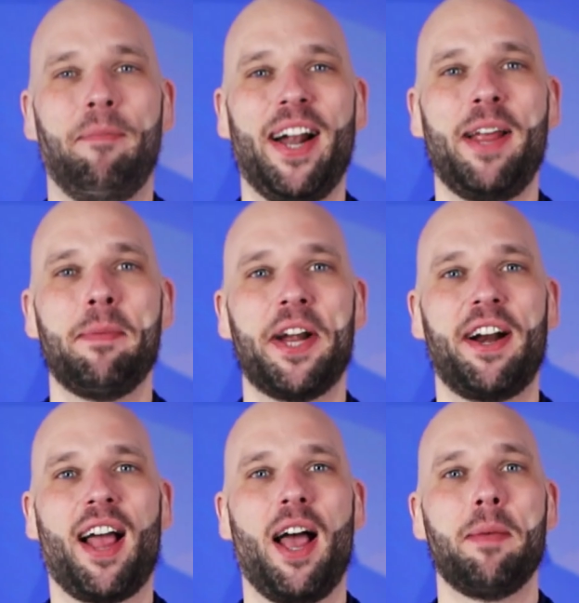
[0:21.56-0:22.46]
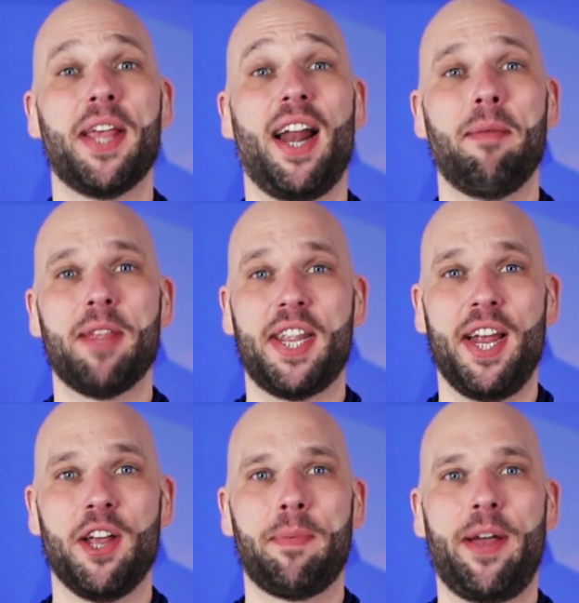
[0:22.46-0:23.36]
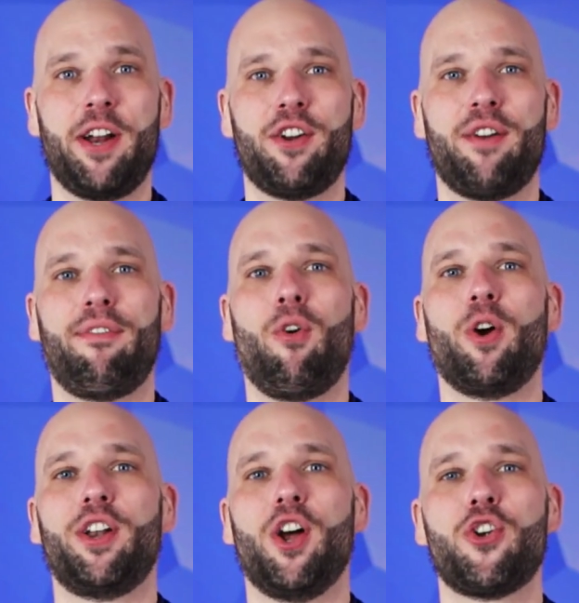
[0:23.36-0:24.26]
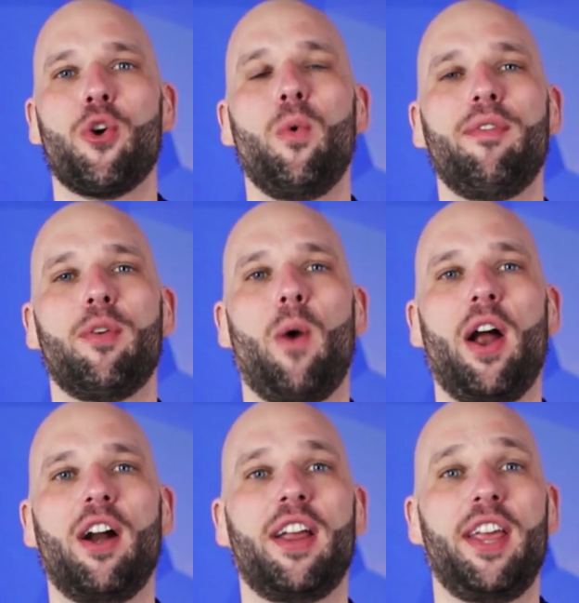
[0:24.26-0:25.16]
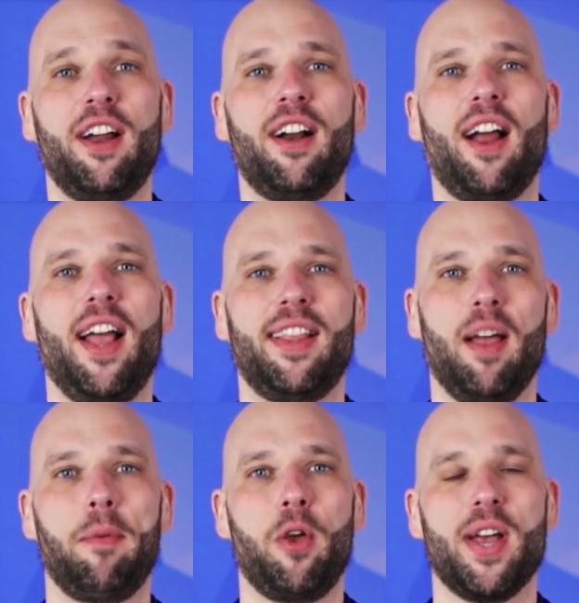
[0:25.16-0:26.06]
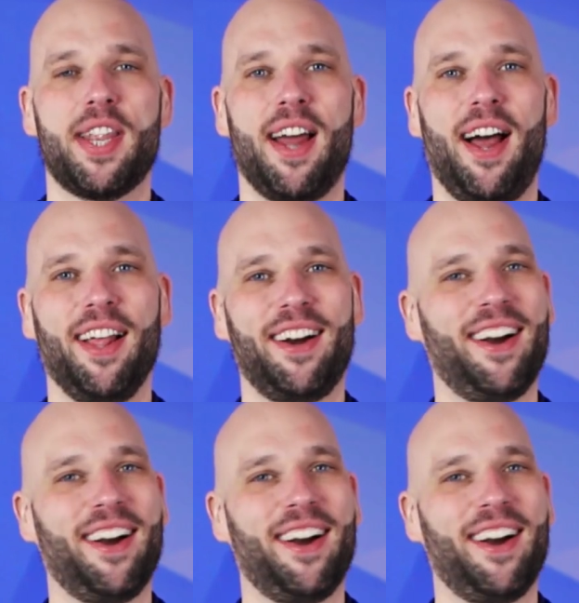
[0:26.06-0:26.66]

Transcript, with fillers: my name is Eric Himes and I'm the sales manager for Industrial Woven Wire here at WS Tyler.